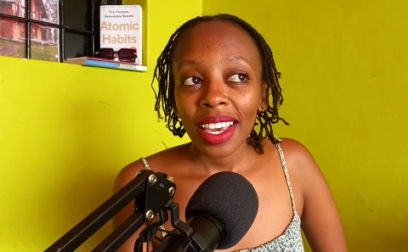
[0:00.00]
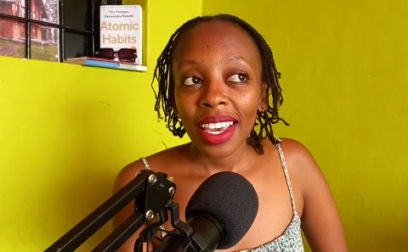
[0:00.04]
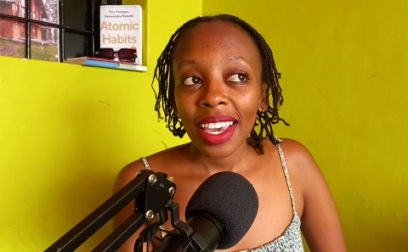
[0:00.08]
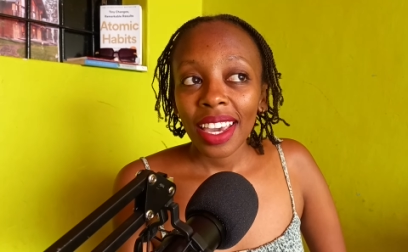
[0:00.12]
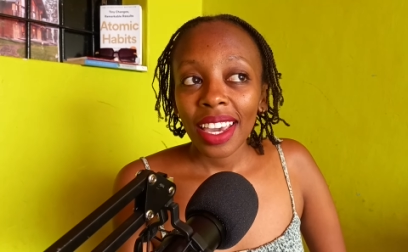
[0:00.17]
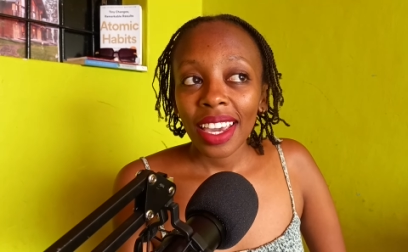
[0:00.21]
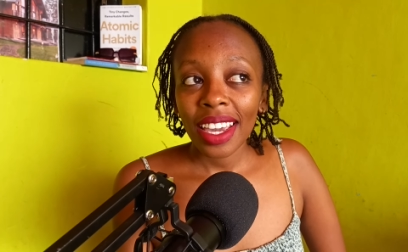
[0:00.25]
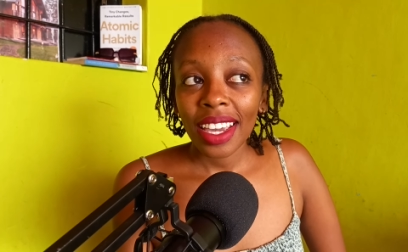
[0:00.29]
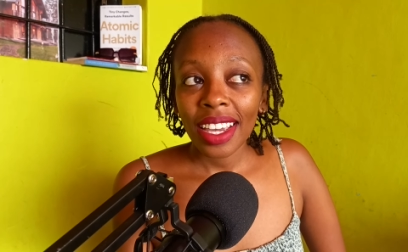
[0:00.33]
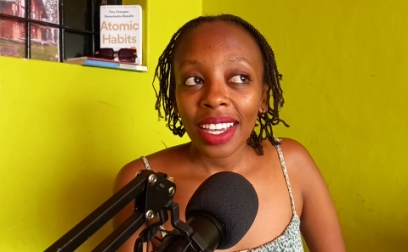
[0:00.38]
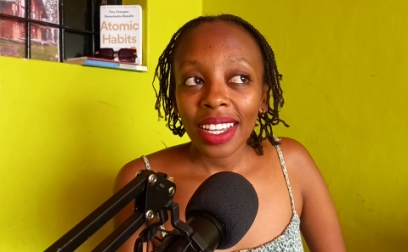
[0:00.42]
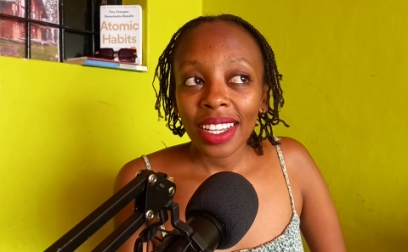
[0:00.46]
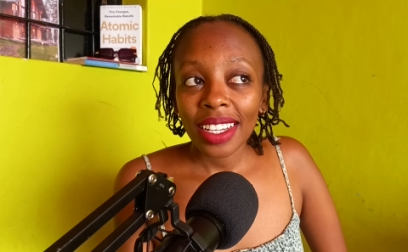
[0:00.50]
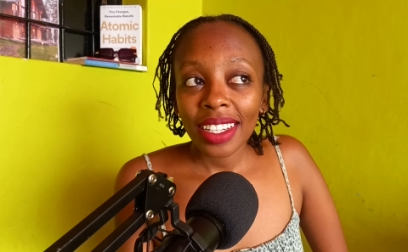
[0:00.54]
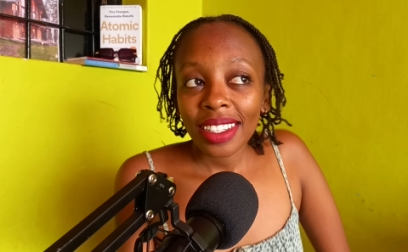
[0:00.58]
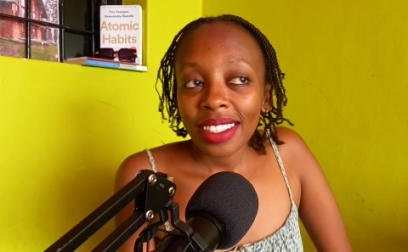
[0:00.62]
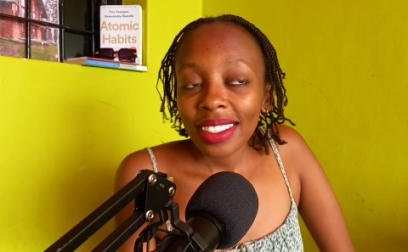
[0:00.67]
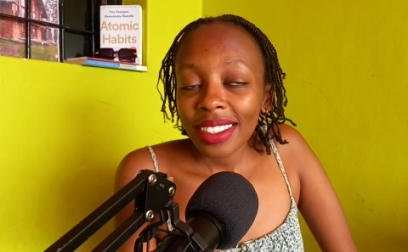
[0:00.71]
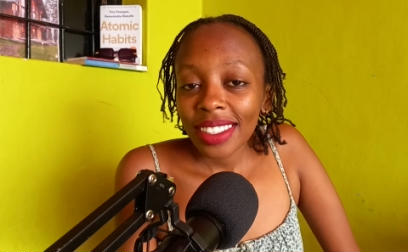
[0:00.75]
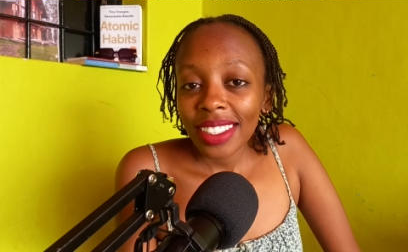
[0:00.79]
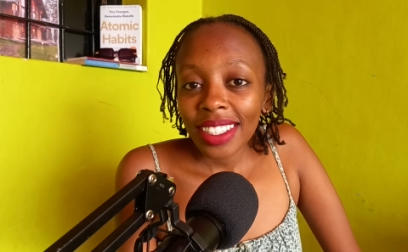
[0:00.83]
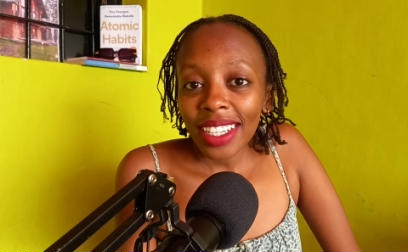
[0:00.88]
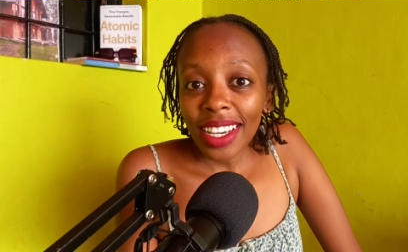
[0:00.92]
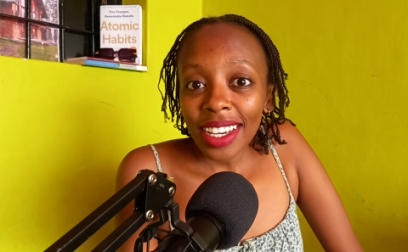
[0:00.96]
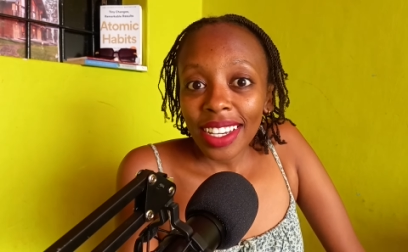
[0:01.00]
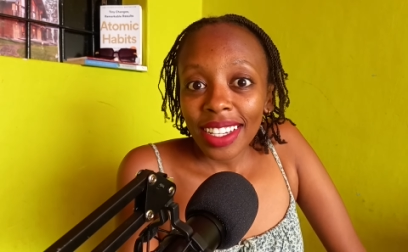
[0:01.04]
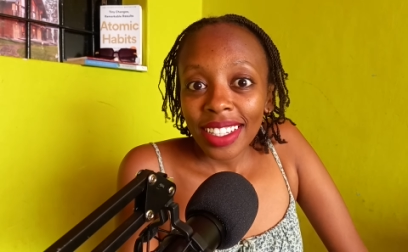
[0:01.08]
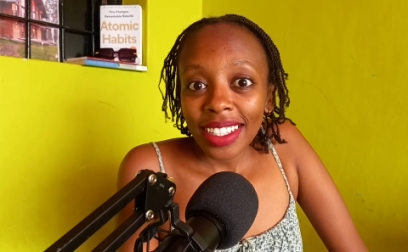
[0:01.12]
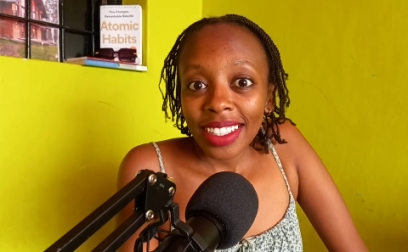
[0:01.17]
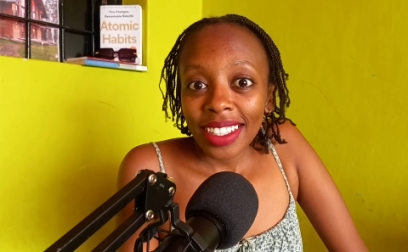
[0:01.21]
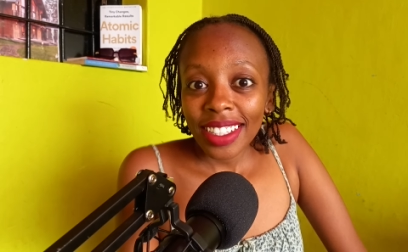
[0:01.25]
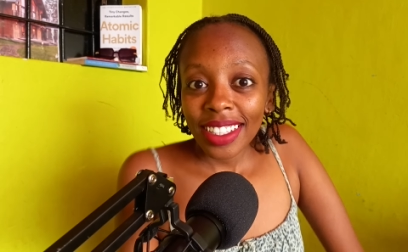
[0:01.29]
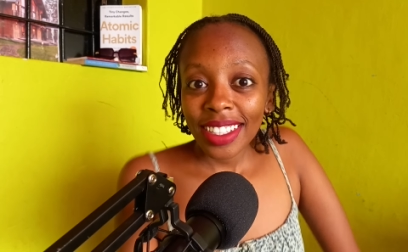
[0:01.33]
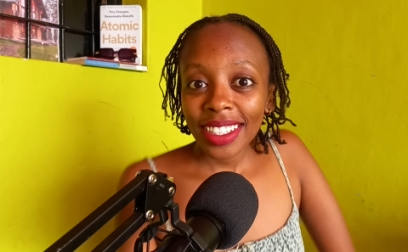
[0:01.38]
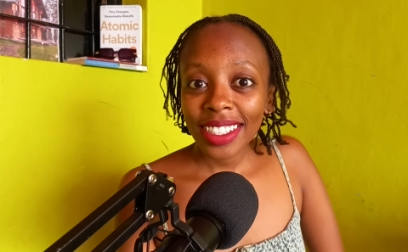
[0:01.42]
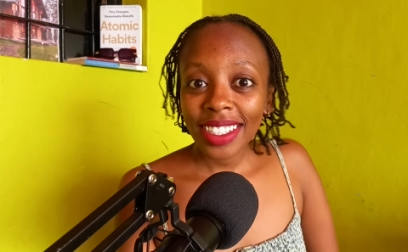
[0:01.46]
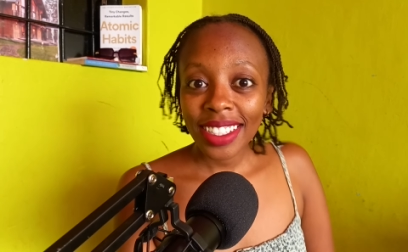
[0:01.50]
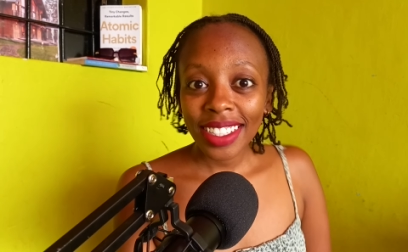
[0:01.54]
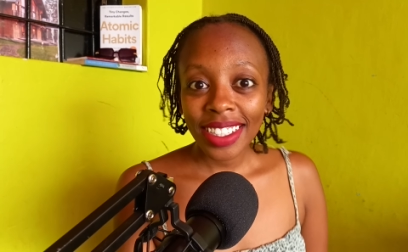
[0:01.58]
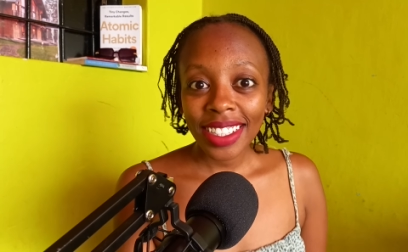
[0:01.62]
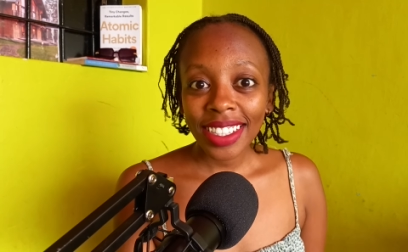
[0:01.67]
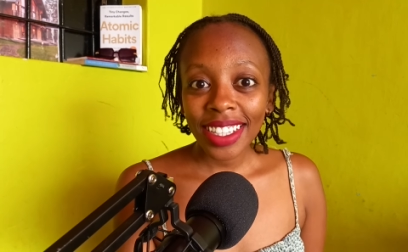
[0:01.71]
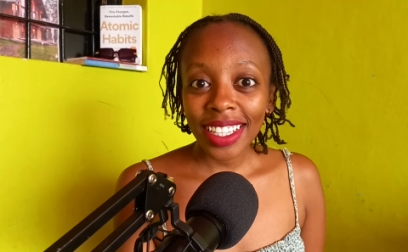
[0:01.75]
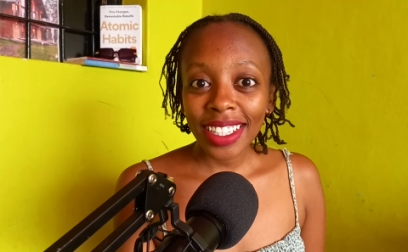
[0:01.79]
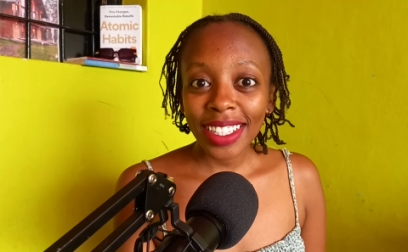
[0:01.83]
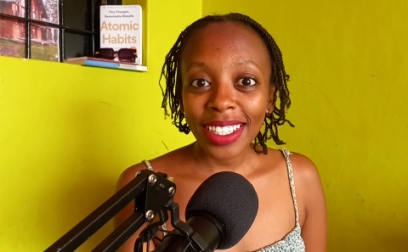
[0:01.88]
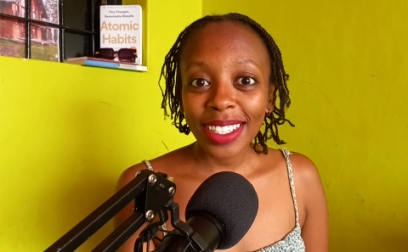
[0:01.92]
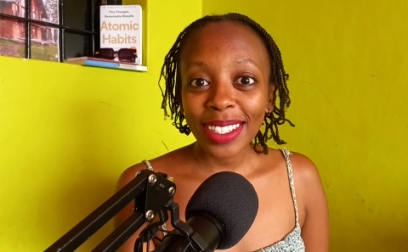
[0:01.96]
And yeah, that's
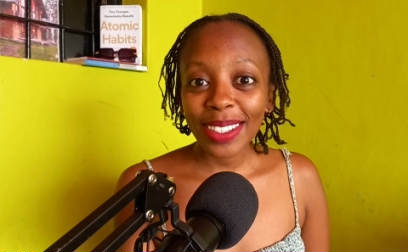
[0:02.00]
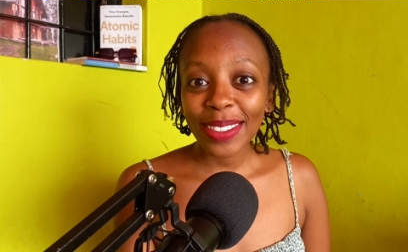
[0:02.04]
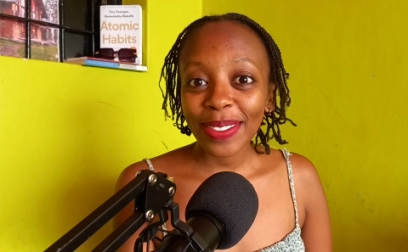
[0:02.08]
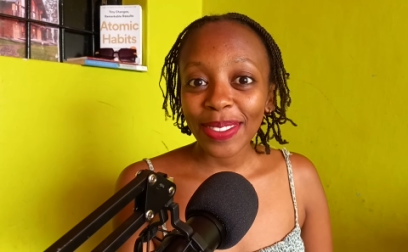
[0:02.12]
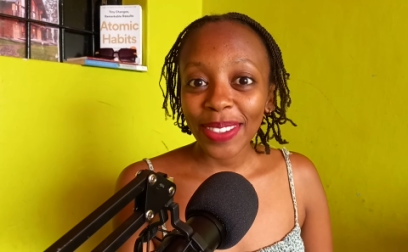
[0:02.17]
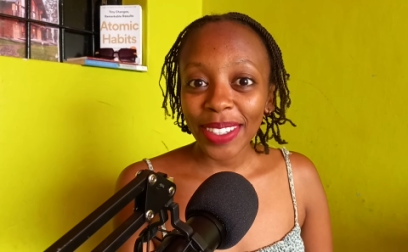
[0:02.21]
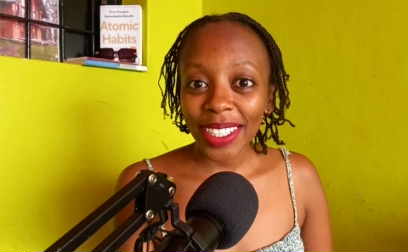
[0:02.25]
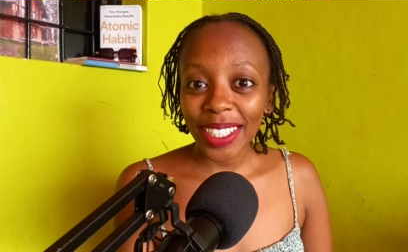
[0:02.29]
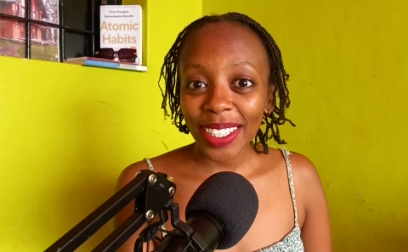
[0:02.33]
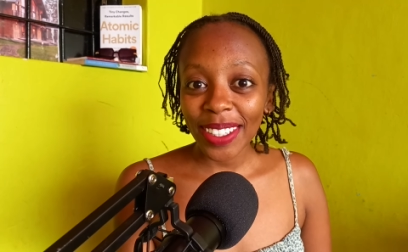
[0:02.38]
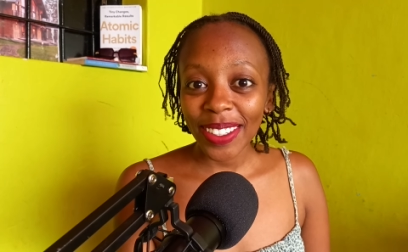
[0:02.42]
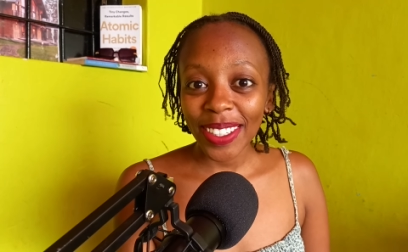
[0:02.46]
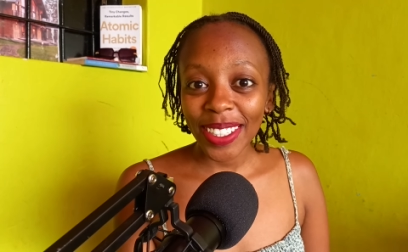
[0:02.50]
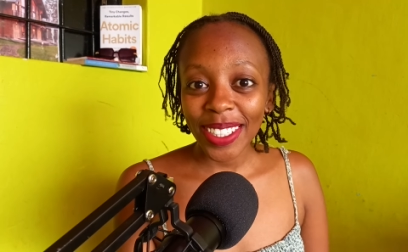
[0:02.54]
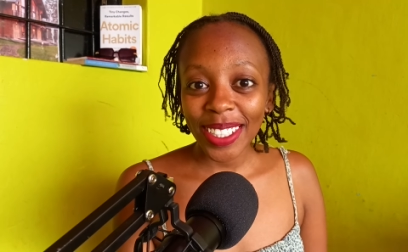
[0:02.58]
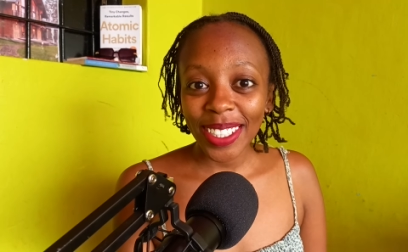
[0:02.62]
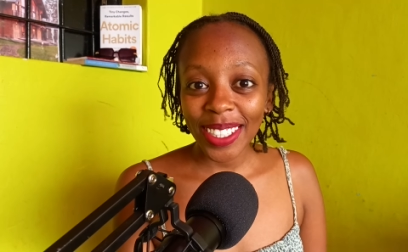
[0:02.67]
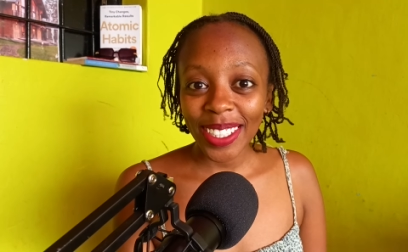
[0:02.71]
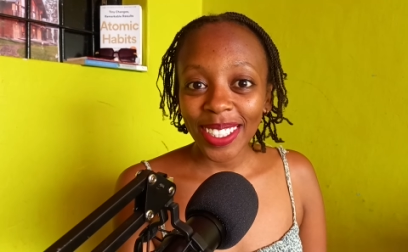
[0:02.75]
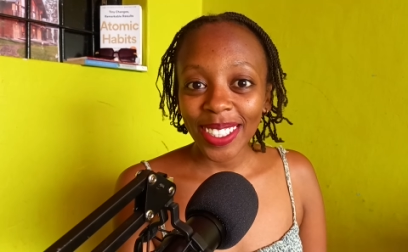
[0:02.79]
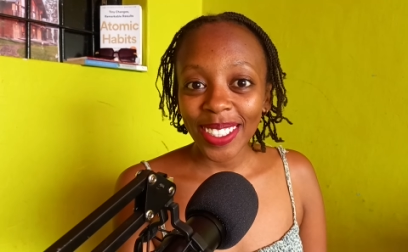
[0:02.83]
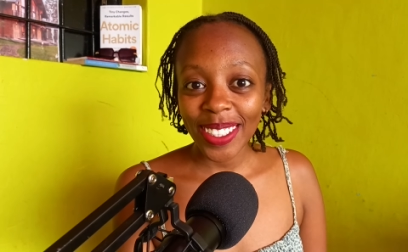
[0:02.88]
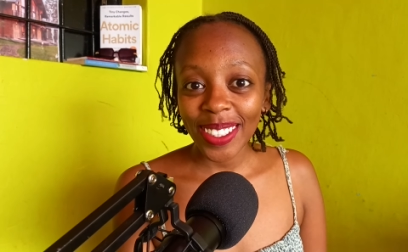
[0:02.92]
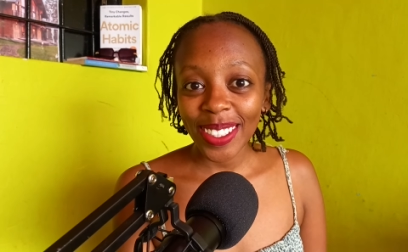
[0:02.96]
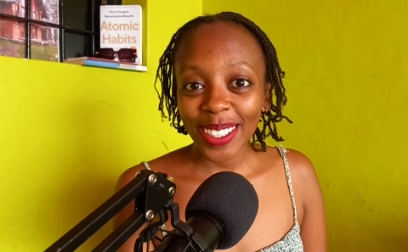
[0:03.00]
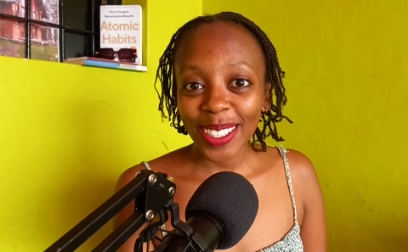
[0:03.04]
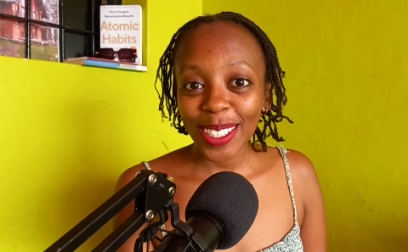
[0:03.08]
that's what I want to do.